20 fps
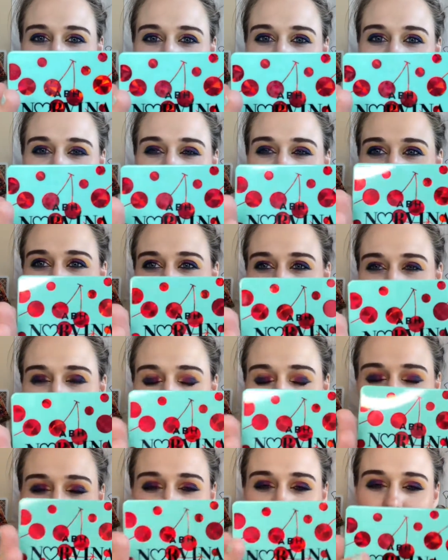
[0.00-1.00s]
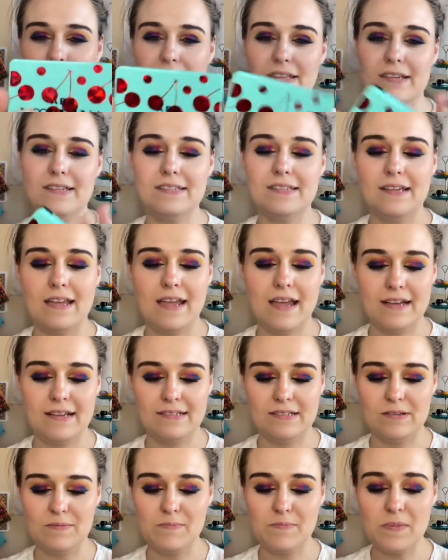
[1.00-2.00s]
You can travel with this. It
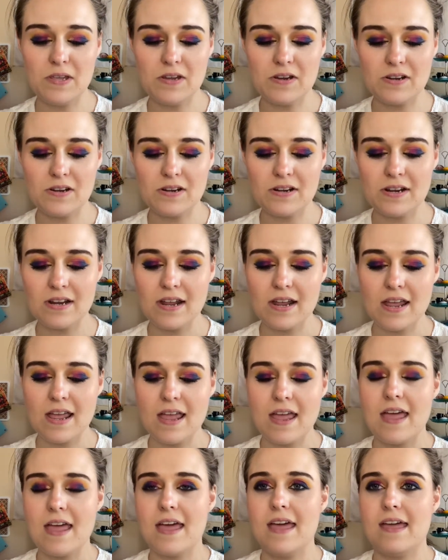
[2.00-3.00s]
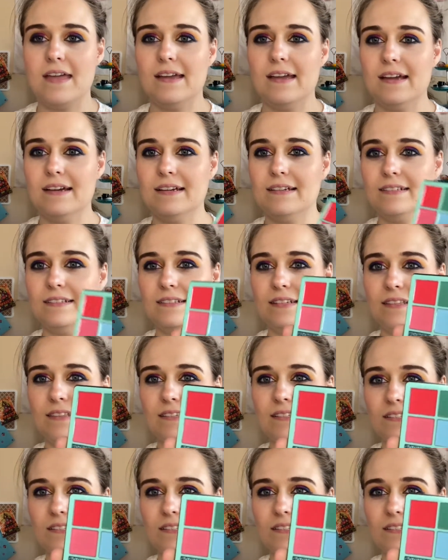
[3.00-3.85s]
has a mirror, and this